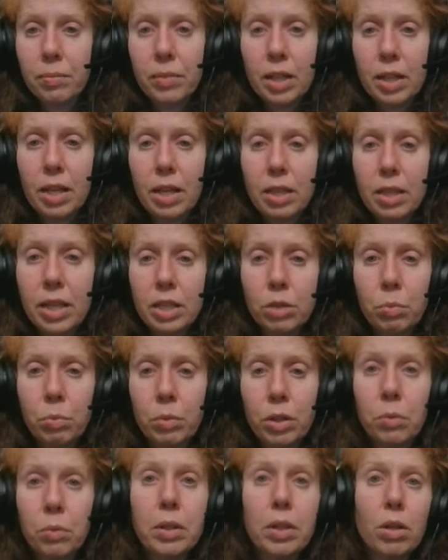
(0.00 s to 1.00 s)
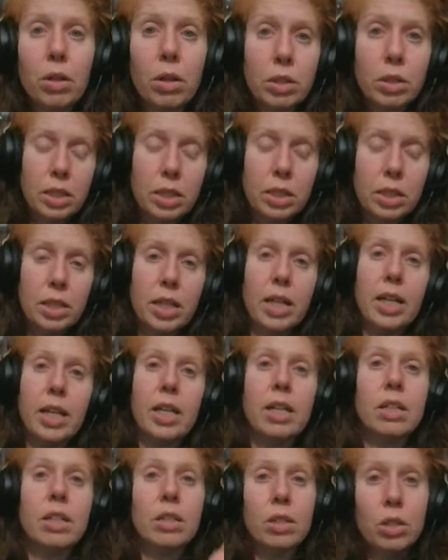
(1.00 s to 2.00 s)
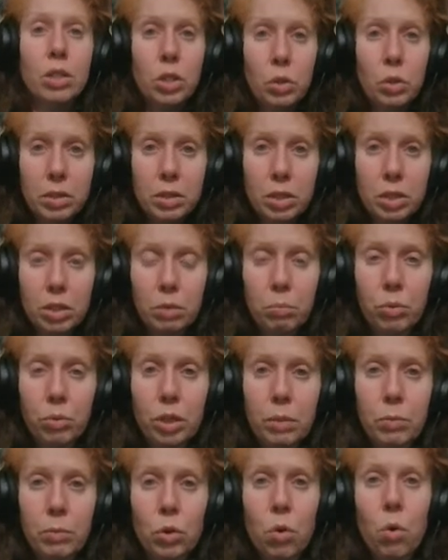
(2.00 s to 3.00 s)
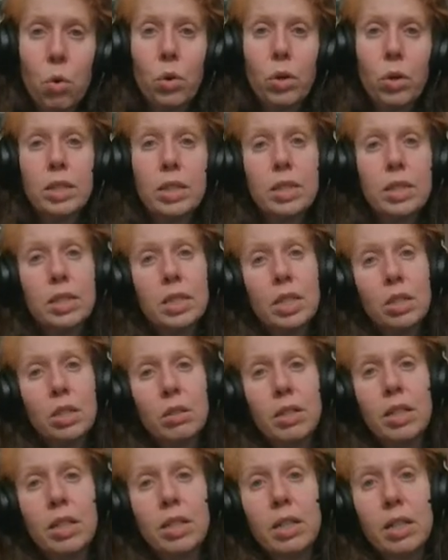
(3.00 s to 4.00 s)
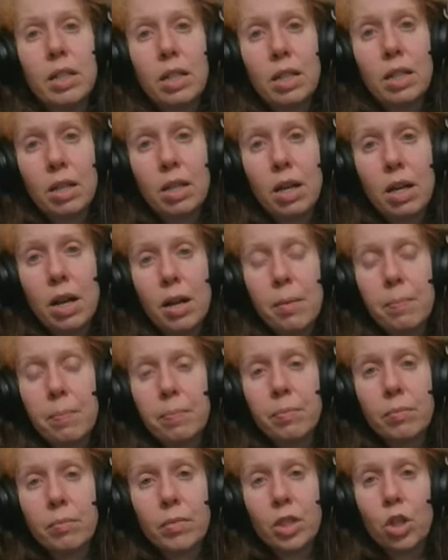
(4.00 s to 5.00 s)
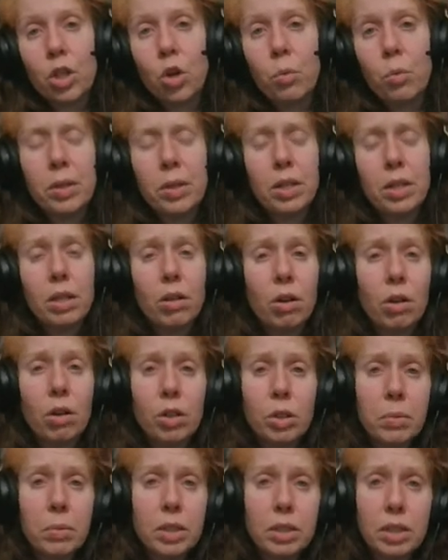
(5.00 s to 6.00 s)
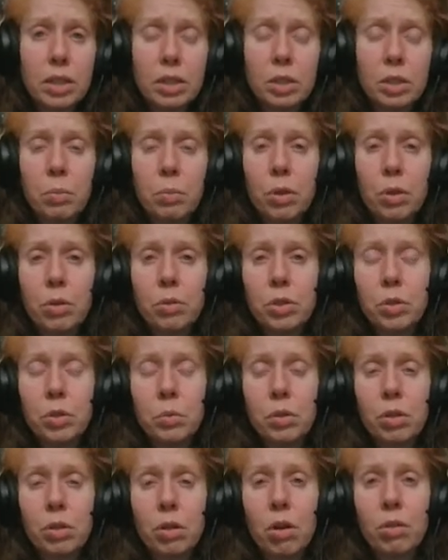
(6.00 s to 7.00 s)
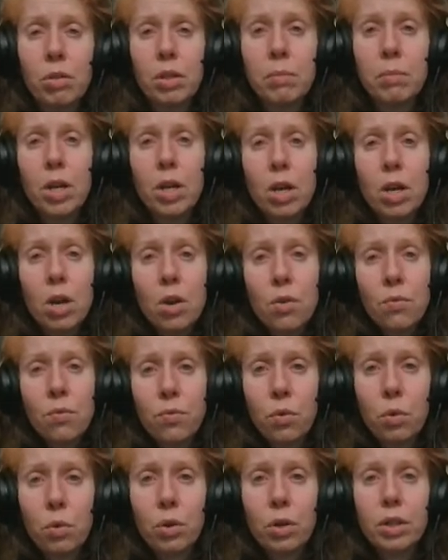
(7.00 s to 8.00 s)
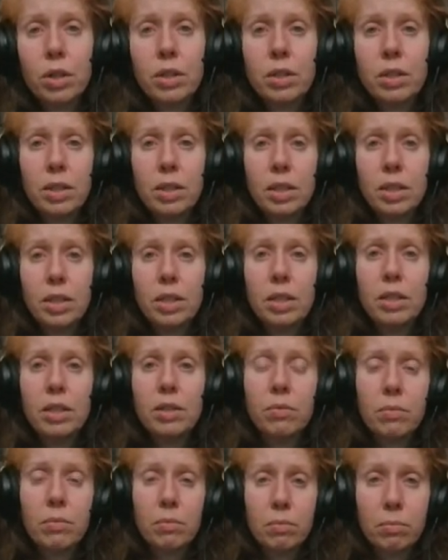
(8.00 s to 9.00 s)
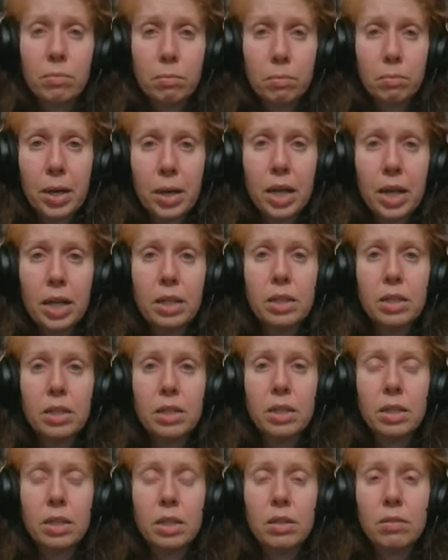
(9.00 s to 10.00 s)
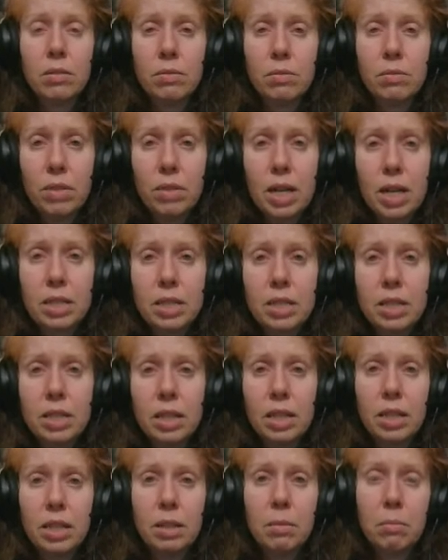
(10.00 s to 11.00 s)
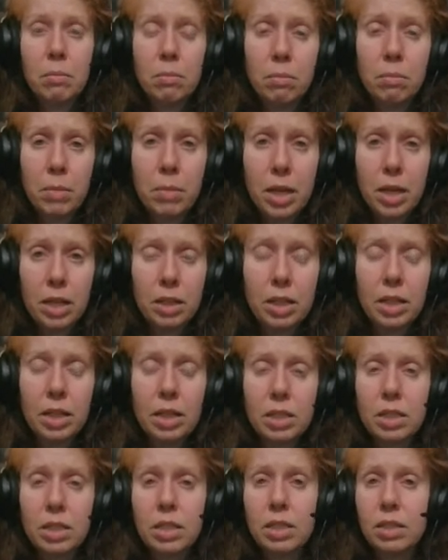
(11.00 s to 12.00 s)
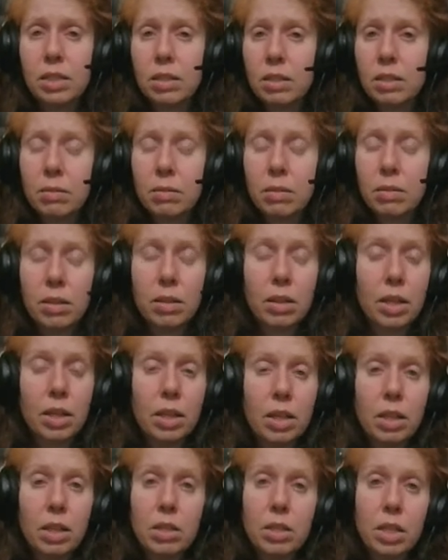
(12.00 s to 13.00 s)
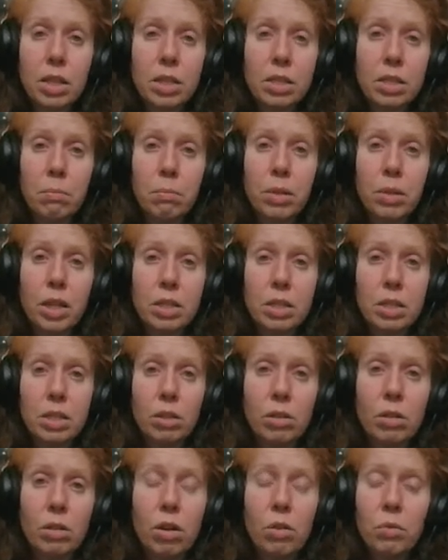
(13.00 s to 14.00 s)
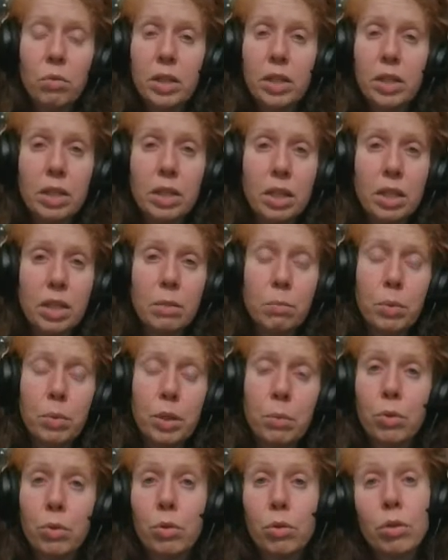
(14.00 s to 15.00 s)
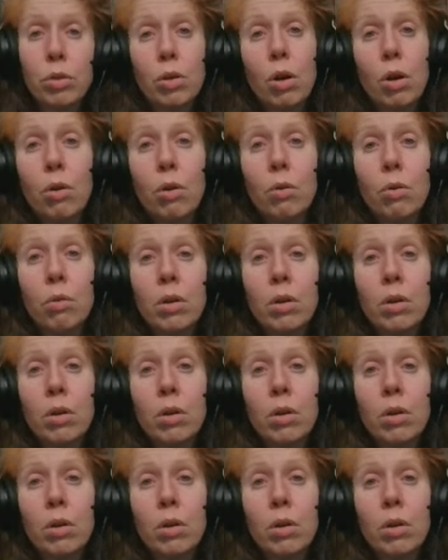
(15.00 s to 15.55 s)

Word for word: and that's where we are today. The U S Supreme Court is hearing um, the opening arguments, I suppose you would call them, for the Biden vaccine mandates. And it looks like some places are already letting people go